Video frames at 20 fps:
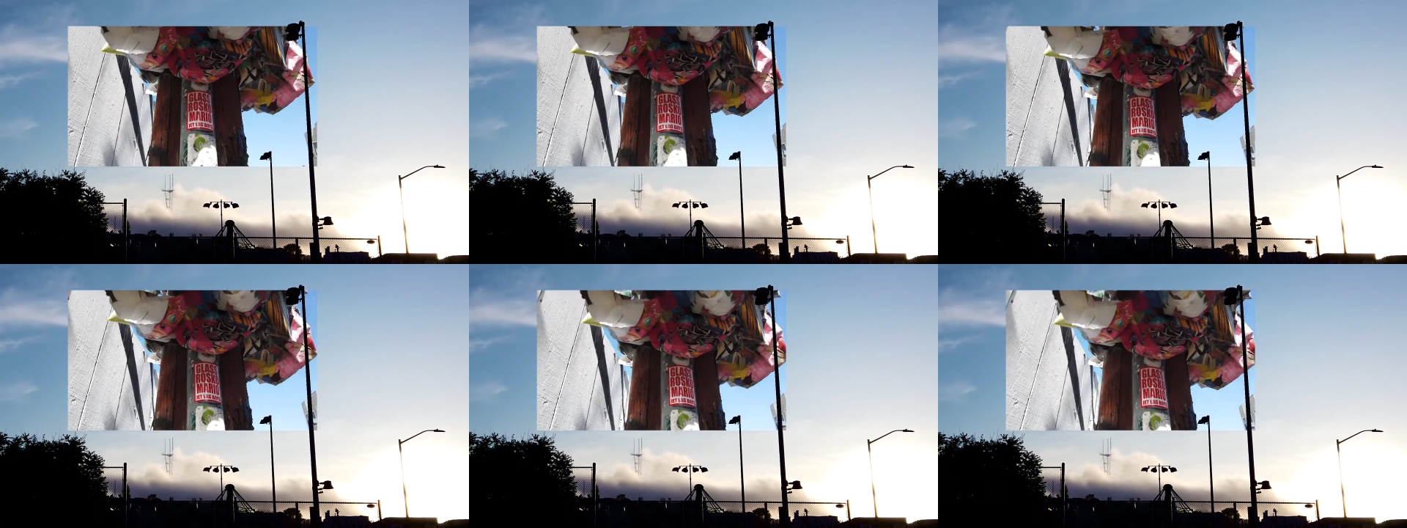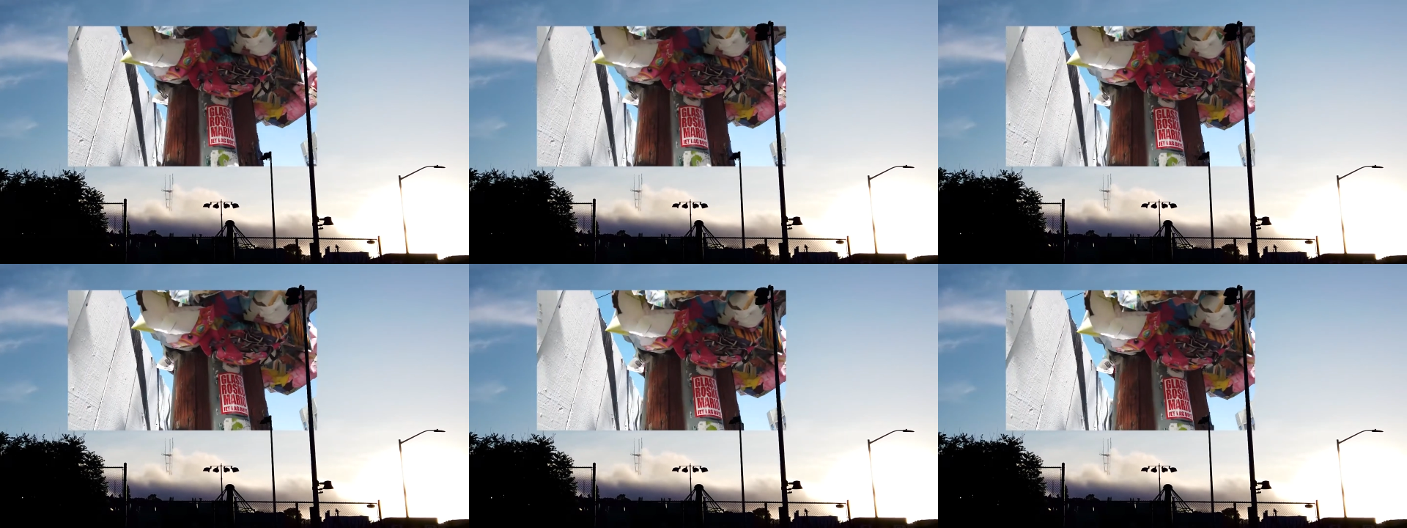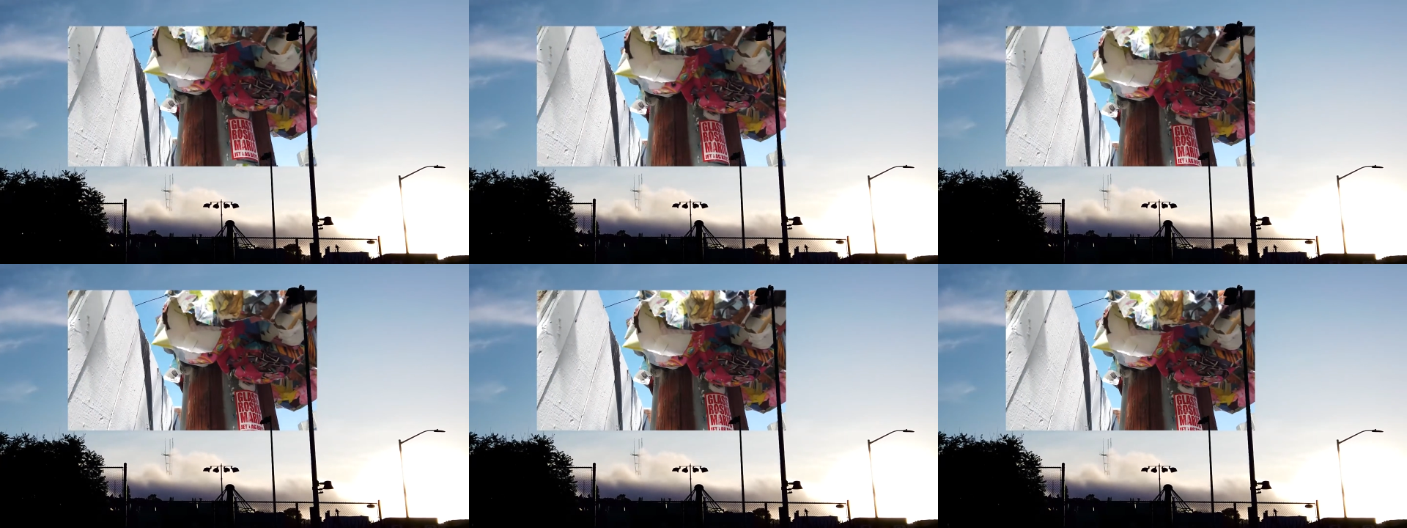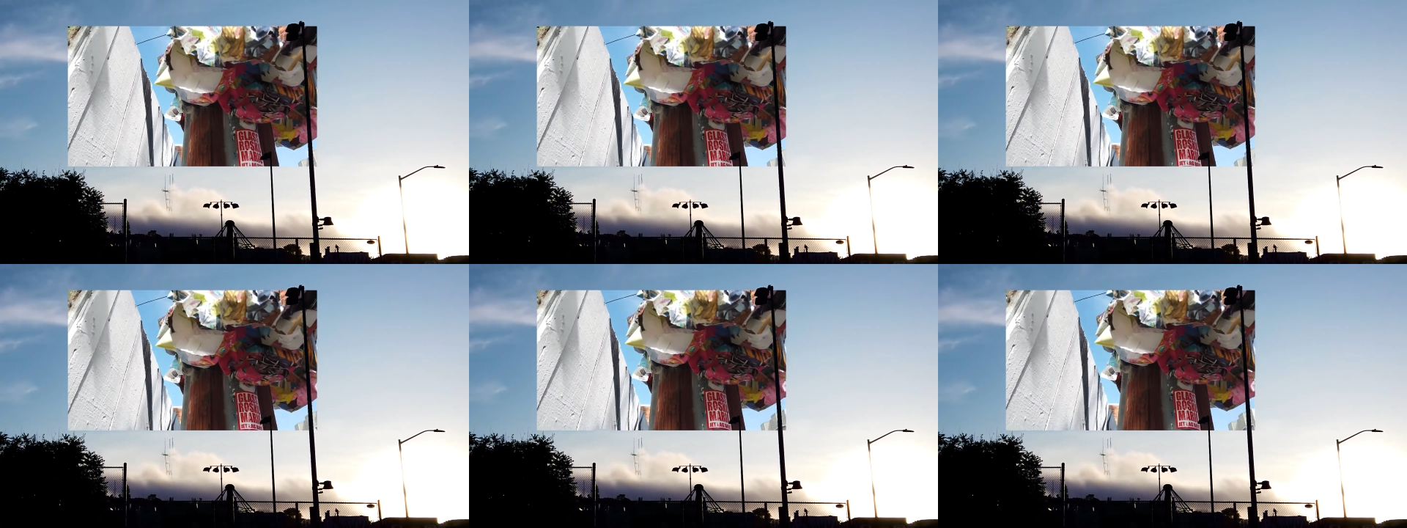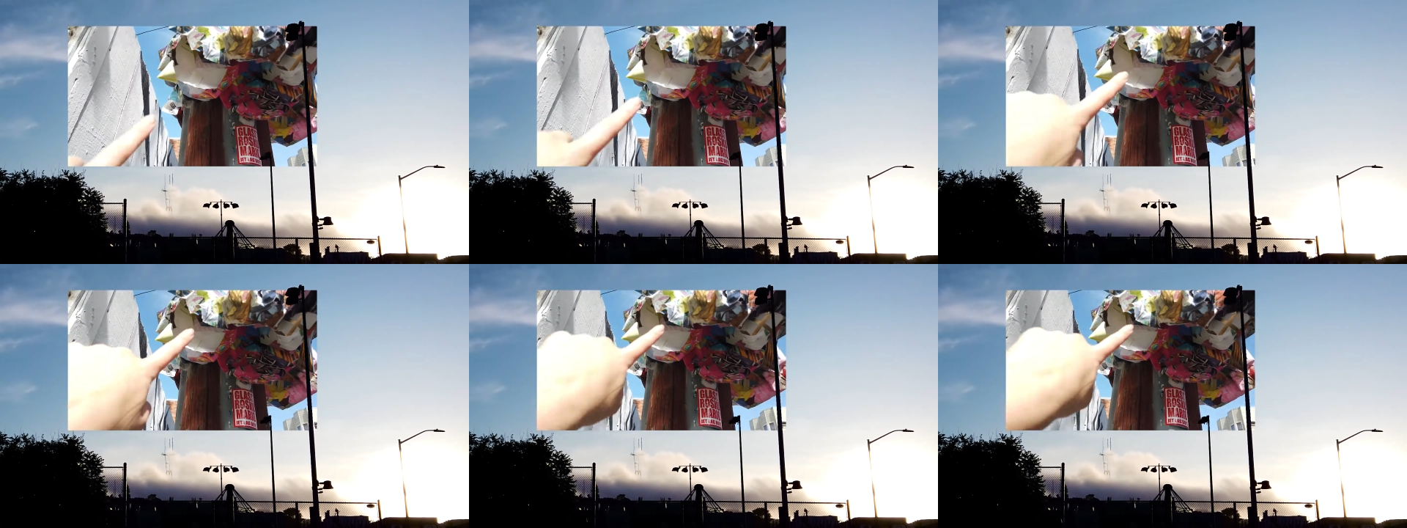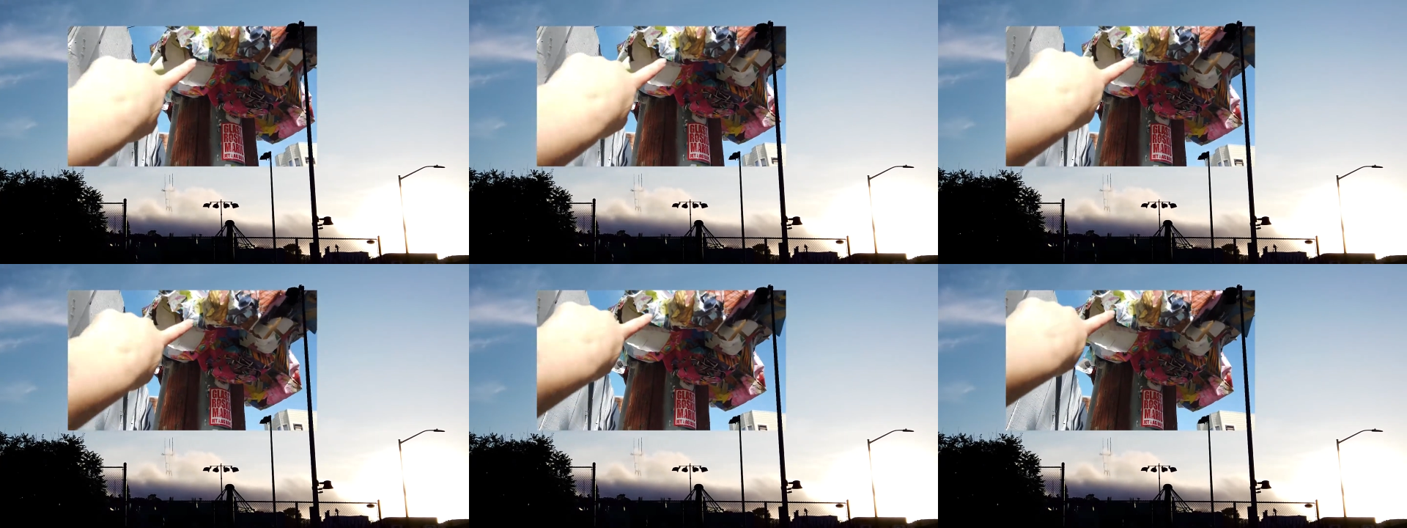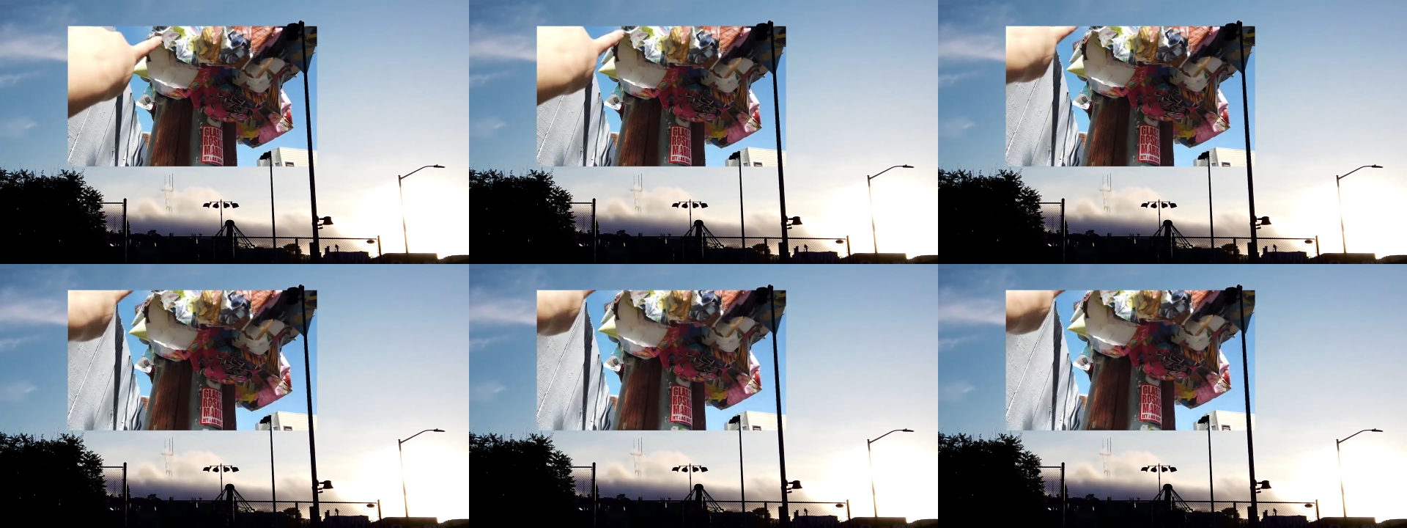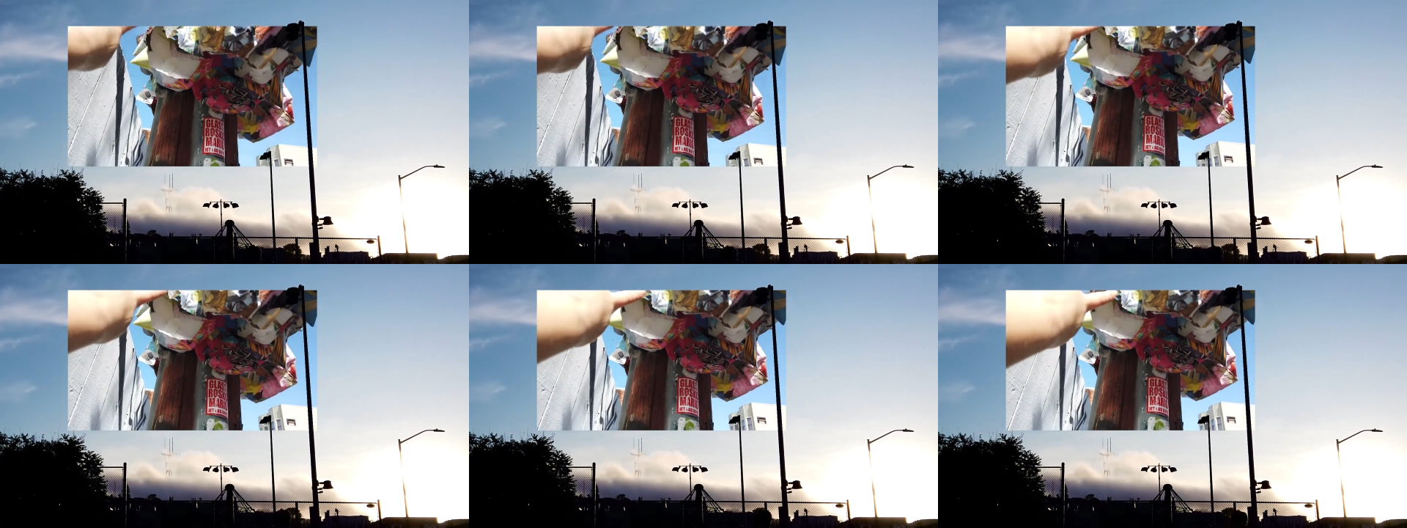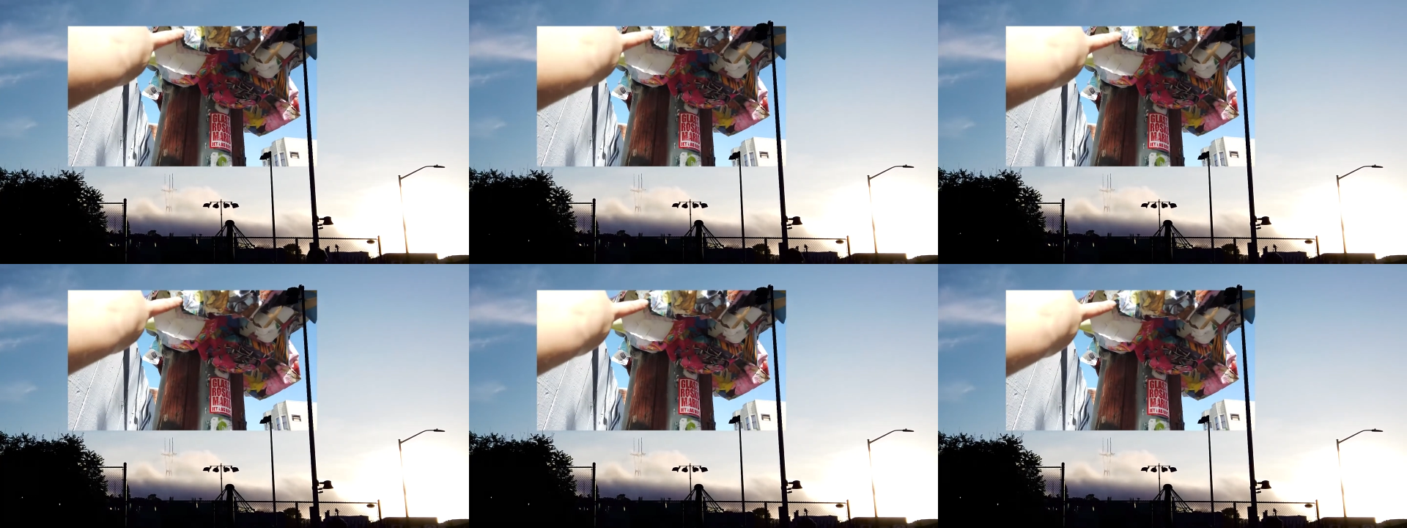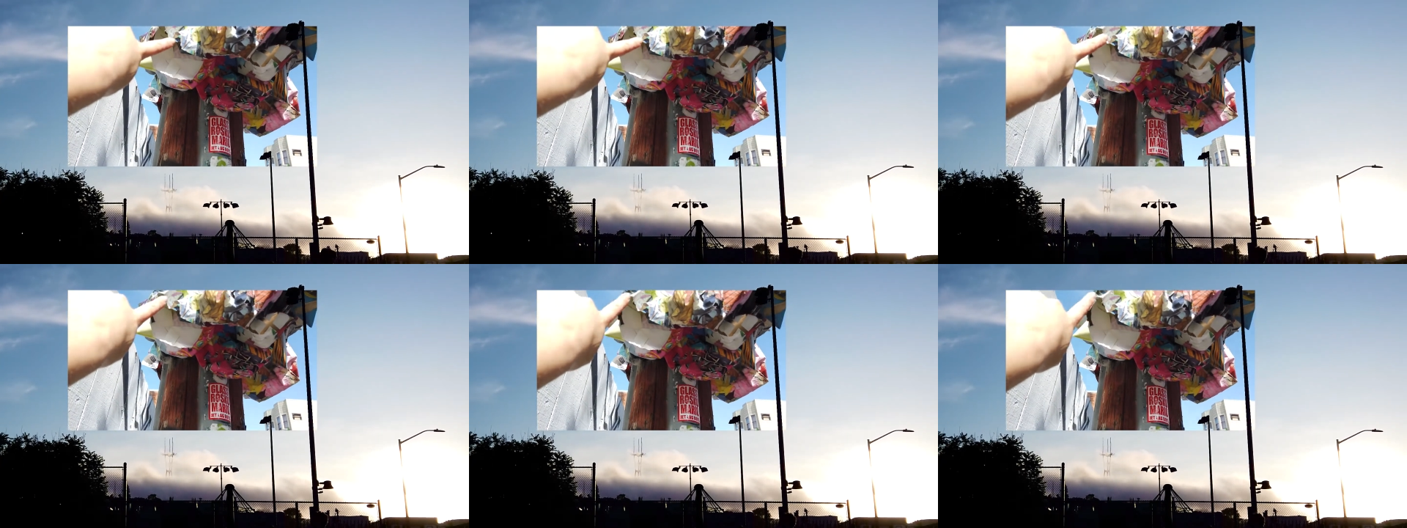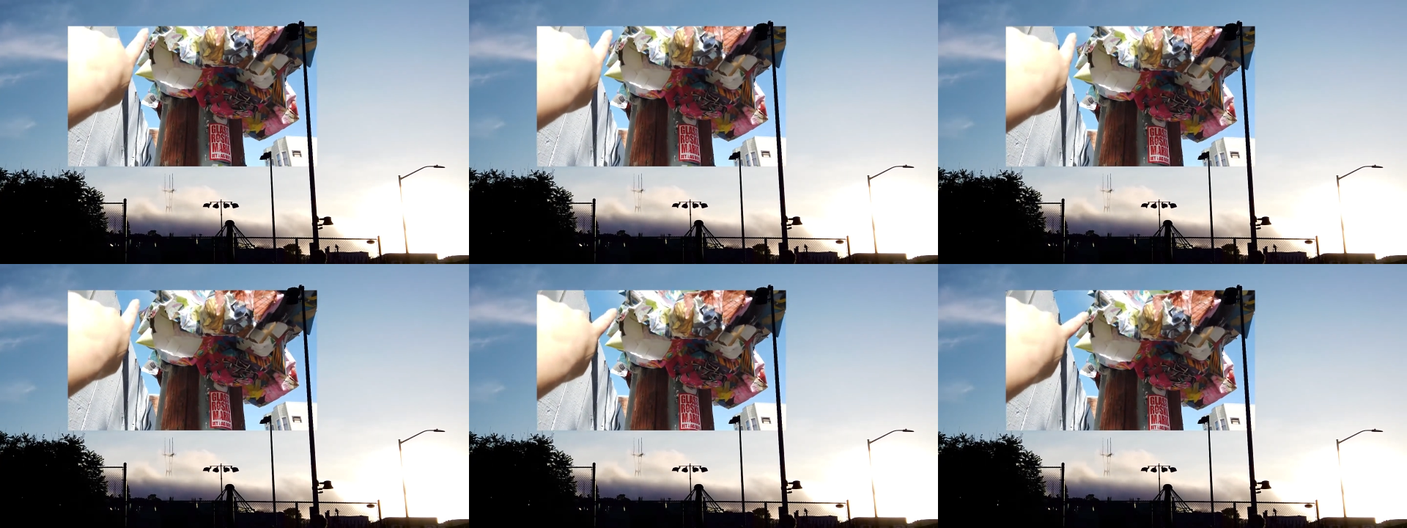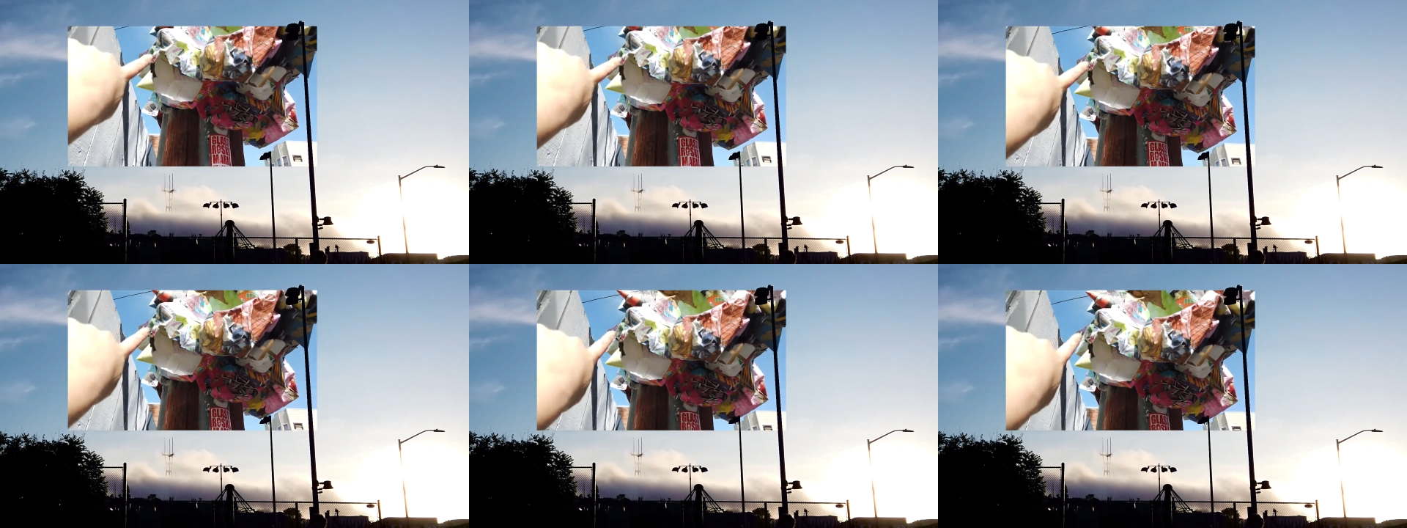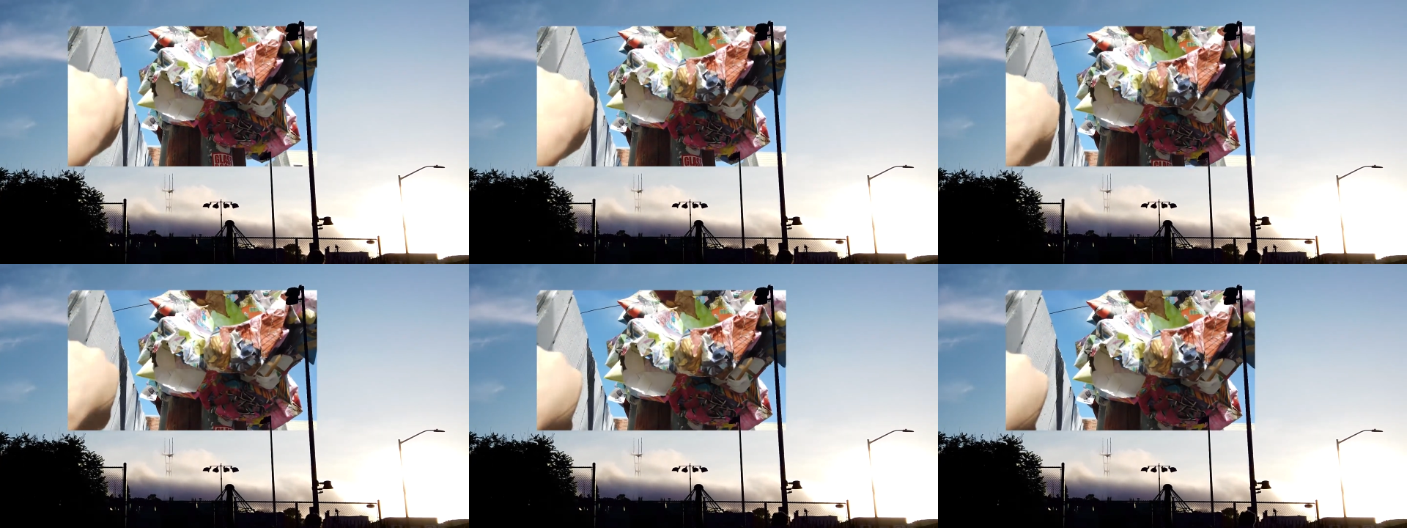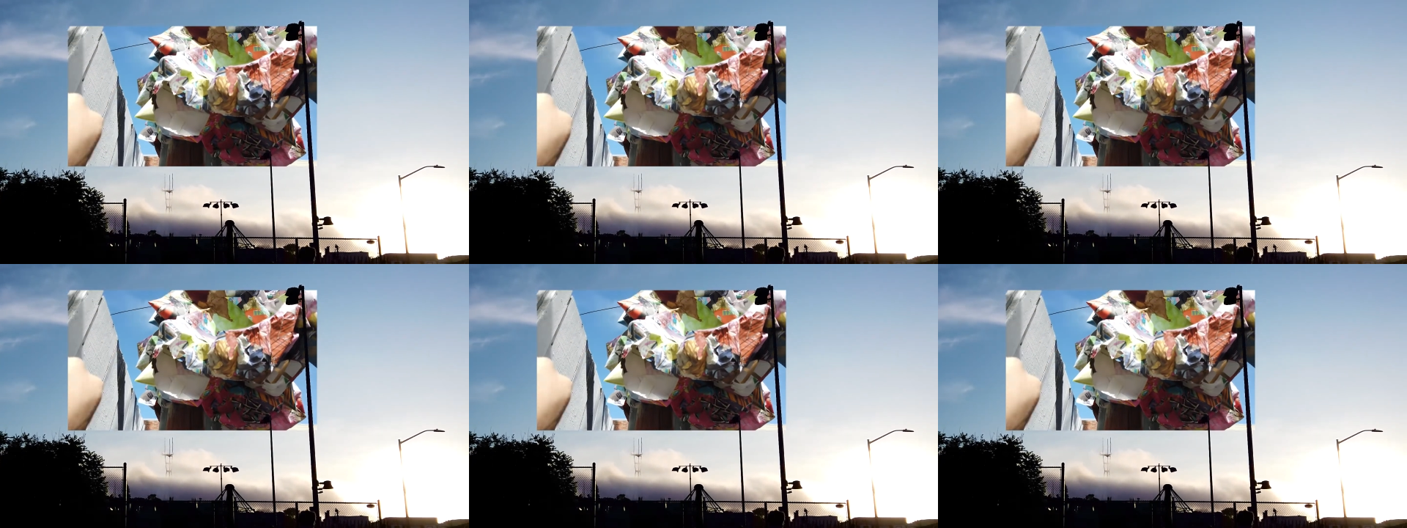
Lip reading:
(no speaker visible)